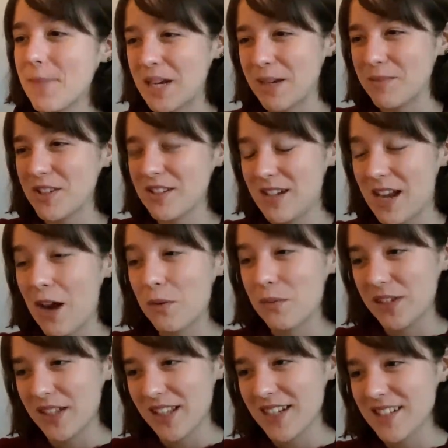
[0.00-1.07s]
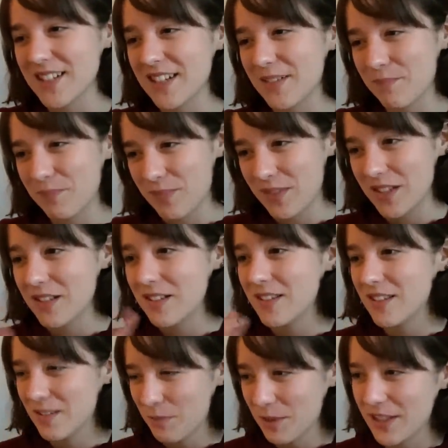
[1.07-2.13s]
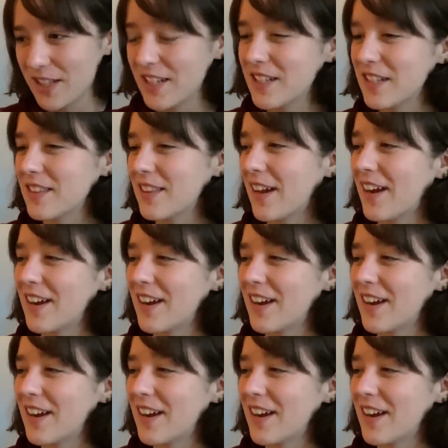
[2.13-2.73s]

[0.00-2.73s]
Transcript: and I'm just now realizing the, what they did there.